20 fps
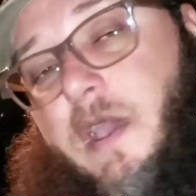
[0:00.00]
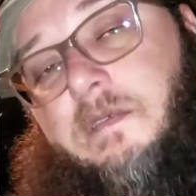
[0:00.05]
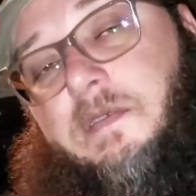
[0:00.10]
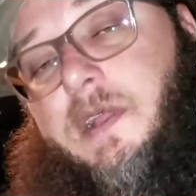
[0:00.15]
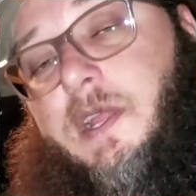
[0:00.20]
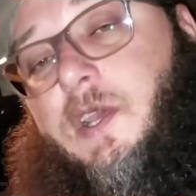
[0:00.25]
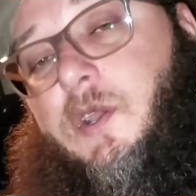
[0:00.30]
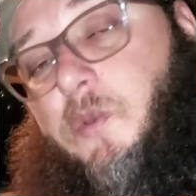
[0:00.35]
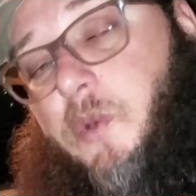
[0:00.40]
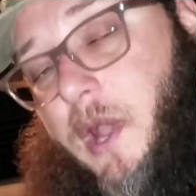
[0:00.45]
have
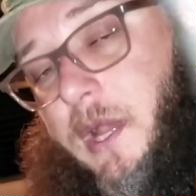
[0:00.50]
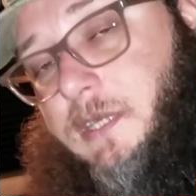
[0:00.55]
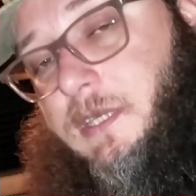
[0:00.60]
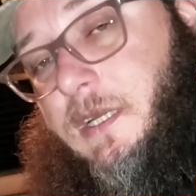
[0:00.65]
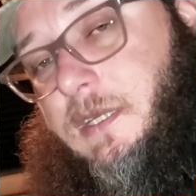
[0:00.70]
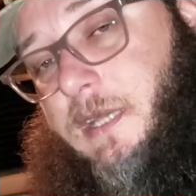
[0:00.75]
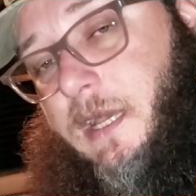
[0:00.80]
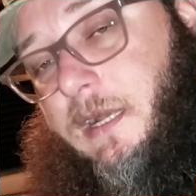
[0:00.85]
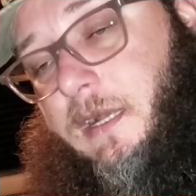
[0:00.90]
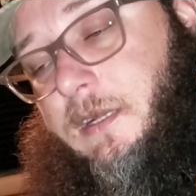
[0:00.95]
any
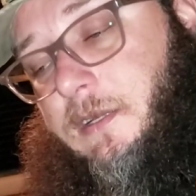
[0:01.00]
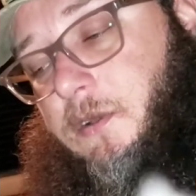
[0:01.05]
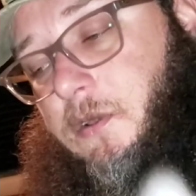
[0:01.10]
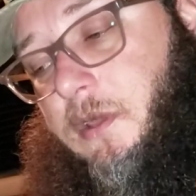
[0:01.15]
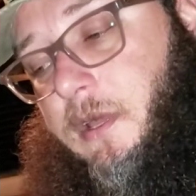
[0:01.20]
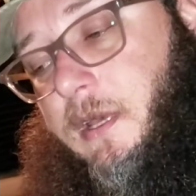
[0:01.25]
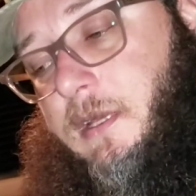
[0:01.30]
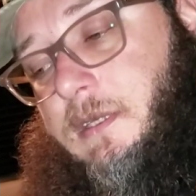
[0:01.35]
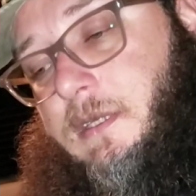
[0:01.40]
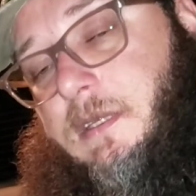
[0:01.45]
questions on how to do
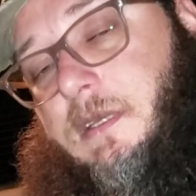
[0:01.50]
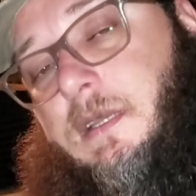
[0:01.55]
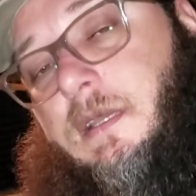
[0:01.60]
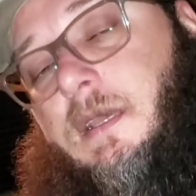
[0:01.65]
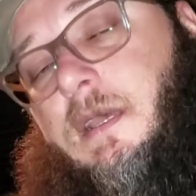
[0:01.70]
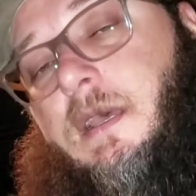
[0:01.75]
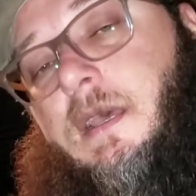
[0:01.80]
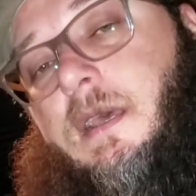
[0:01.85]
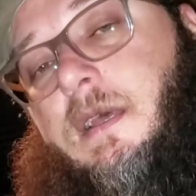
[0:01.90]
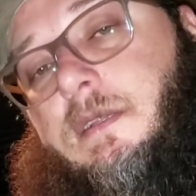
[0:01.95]
this,
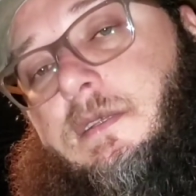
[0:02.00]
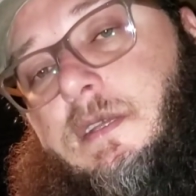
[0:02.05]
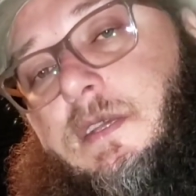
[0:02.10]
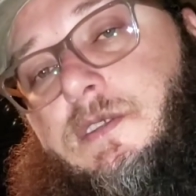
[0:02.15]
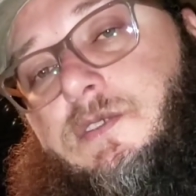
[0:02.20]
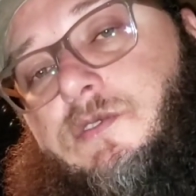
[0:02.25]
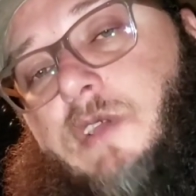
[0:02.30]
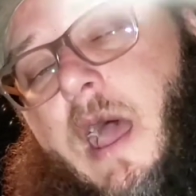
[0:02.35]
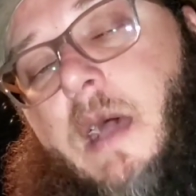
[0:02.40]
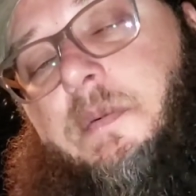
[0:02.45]

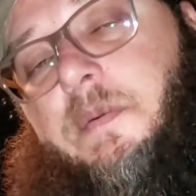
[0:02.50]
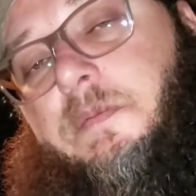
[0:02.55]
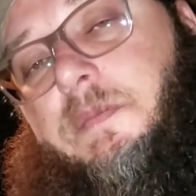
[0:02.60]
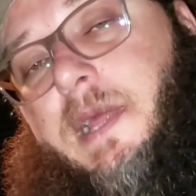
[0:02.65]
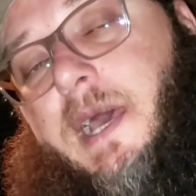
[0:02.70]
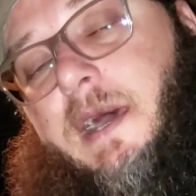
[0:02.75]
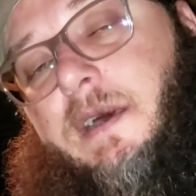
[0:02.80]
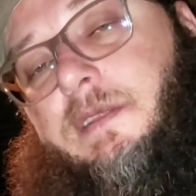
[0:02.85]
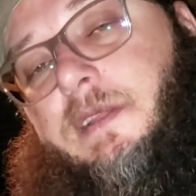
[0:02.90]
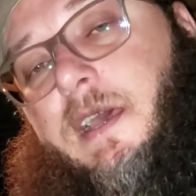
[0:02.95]
just drop them
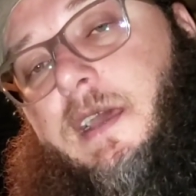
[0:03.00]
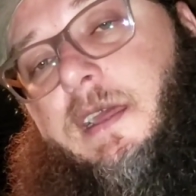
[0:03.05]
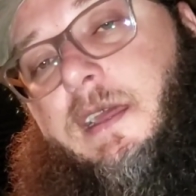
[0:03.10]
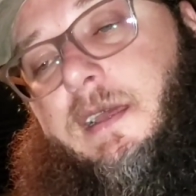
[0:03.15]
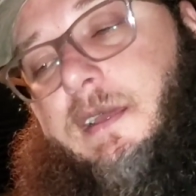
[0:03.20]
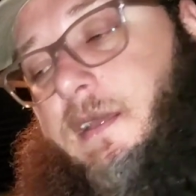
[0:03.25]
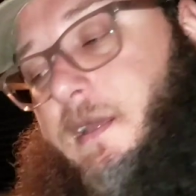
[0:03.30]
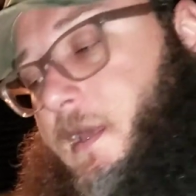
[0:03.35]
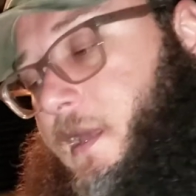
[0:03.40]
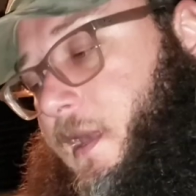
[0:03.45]
down
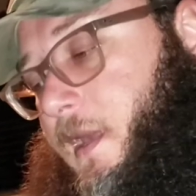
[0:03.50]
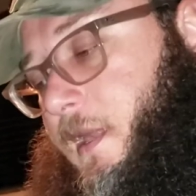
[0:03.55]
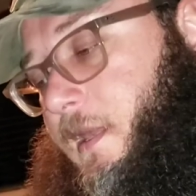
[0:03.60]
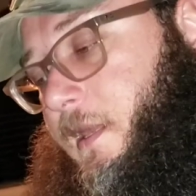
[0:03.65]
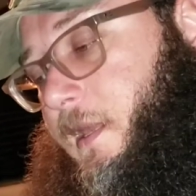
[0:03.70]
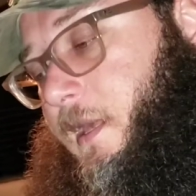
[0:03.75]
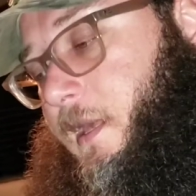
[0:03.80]
there in